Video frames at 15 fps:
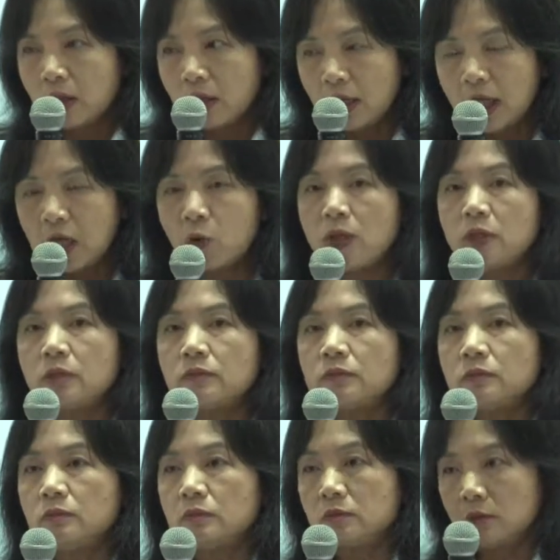Liquid,
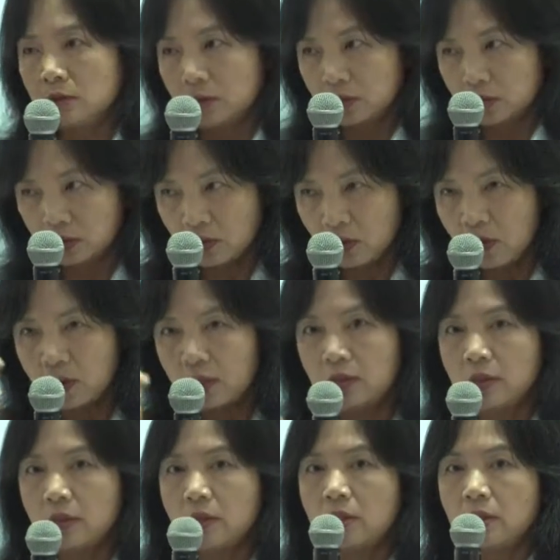solid,
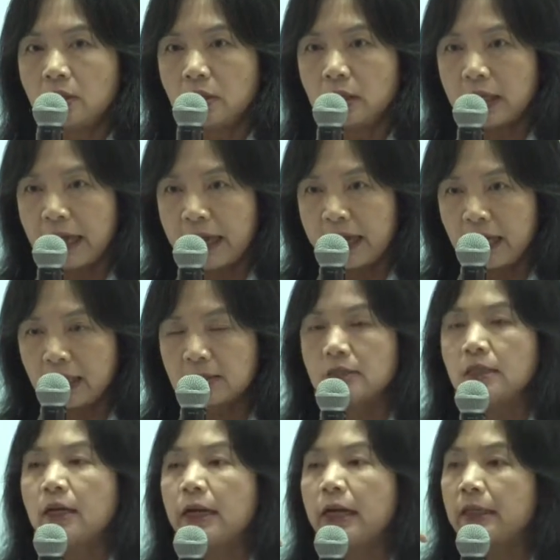gas,
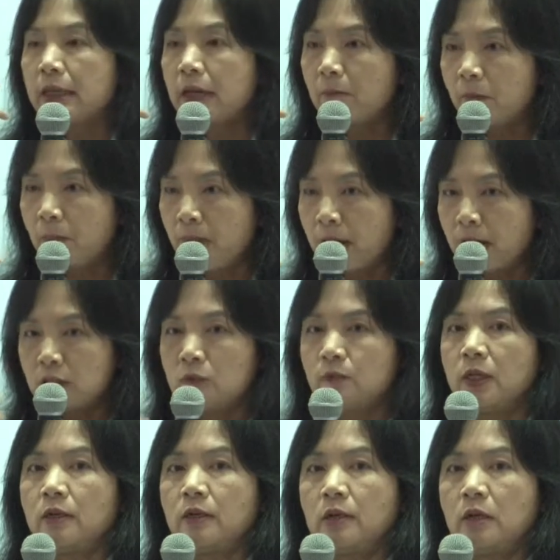and then plasma.